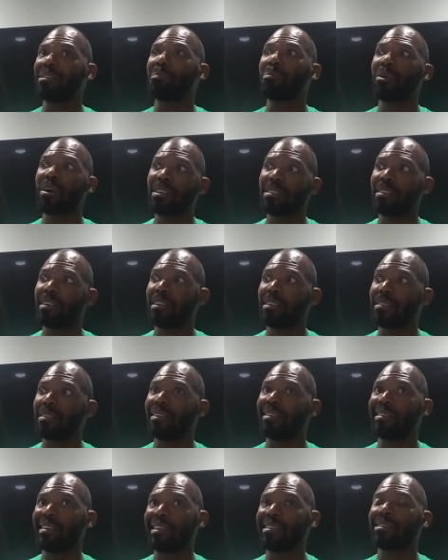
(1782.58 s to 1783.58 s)
process.
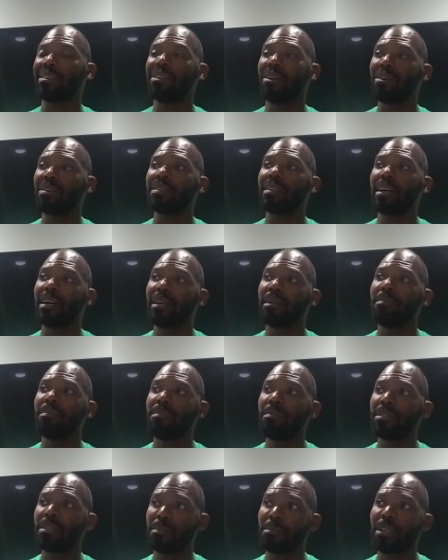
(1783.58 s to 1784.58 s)
It takes a long
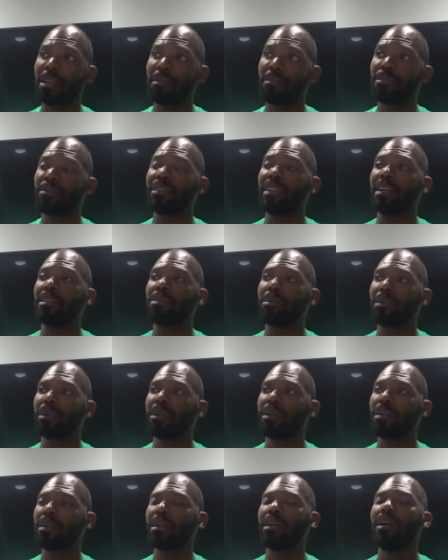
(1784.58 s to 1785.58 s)
time sometimes for that to
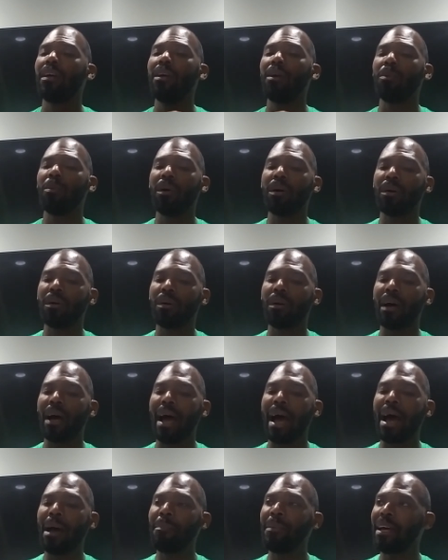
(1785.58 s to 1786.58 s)
work. Well,
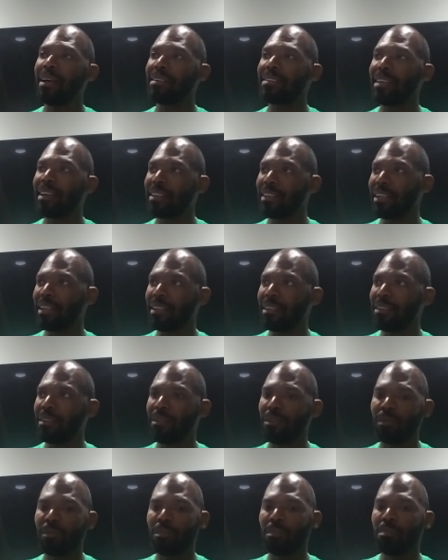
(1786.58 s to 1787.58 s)
I'm not
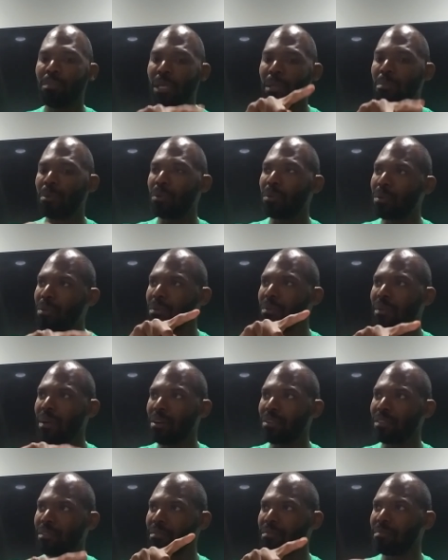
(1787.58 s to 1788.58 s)
telling people
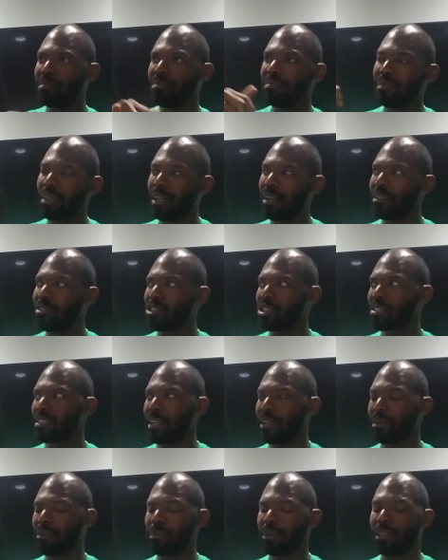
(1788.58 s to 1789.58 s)
on just
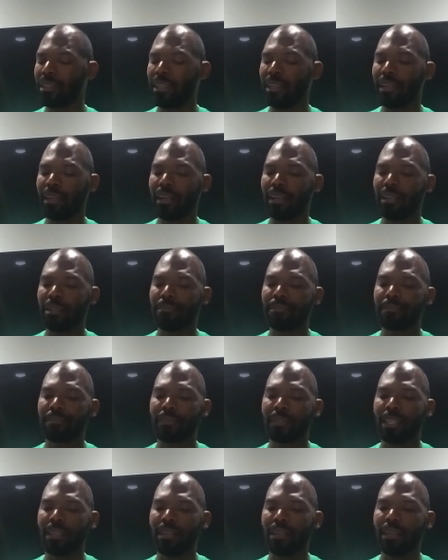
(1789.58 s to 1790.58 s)
like with the
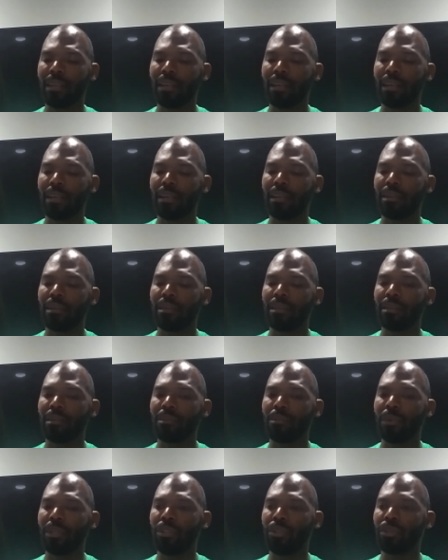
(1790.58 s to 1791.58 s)

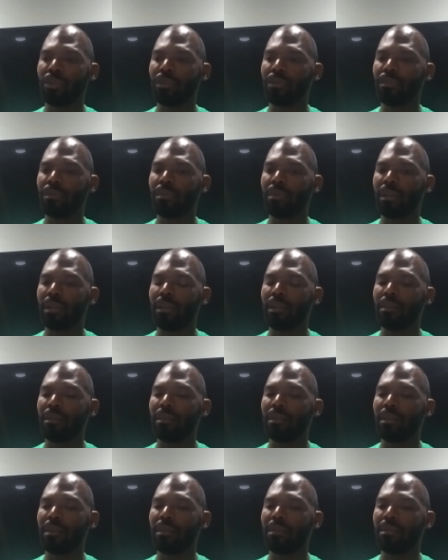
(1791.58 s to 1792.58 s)
when
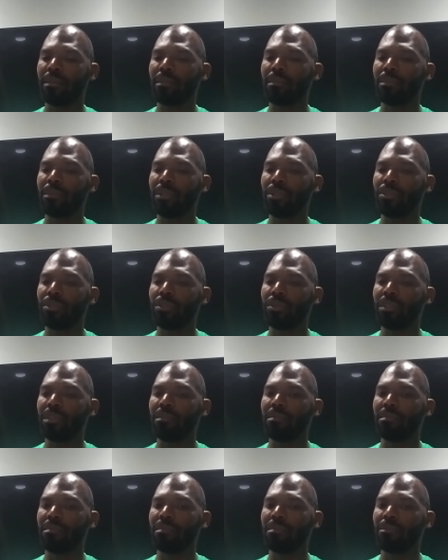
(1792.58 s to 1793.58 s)
you're
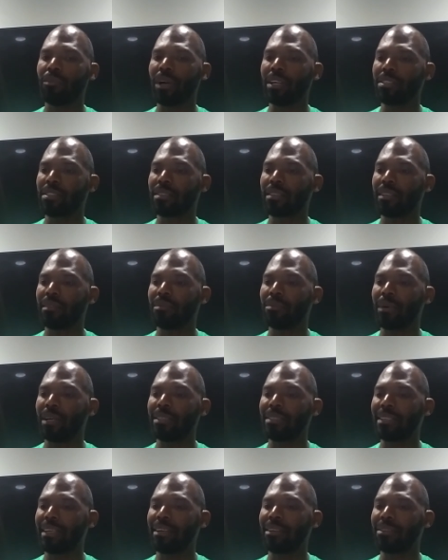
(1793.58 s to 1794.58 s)
doing
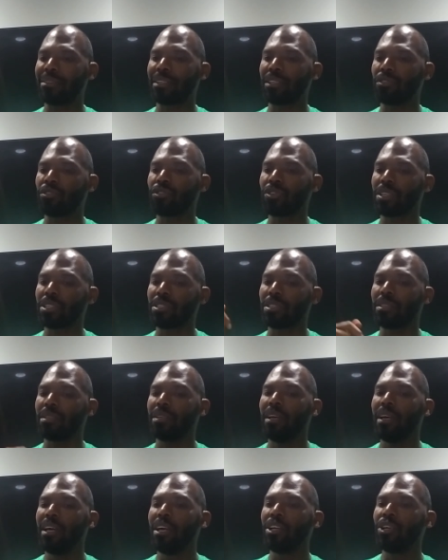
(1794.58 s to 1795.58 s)
wide scale
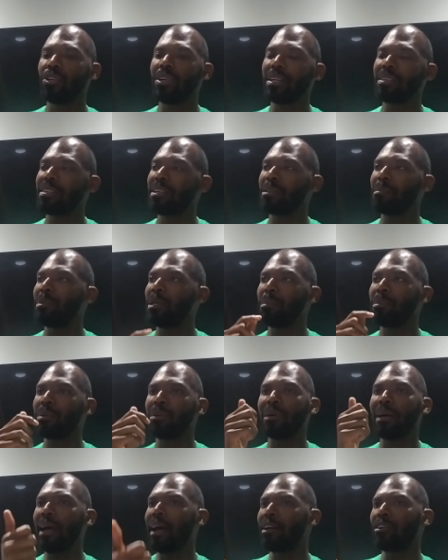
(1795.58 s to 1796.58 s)
construction, you're not telling
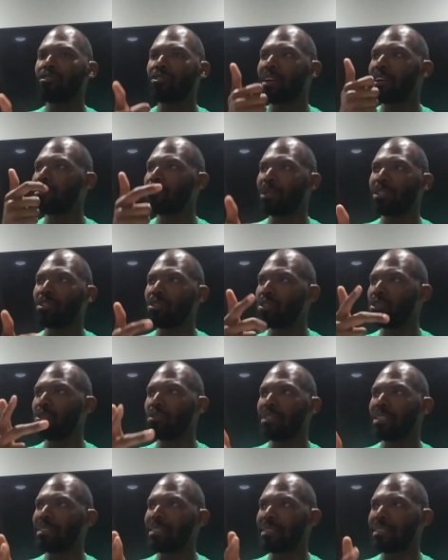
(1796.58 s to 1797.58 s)
people how to drive, what to do,
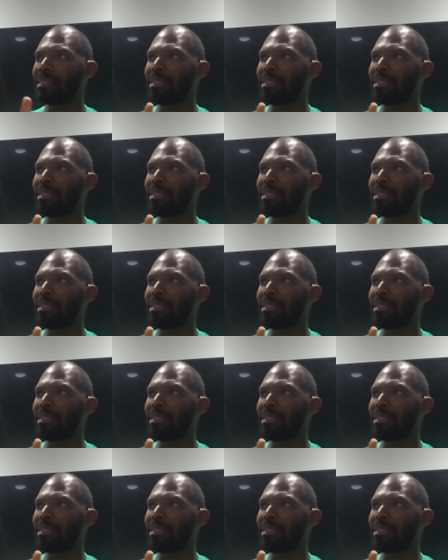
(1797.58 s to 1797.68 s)
da da da da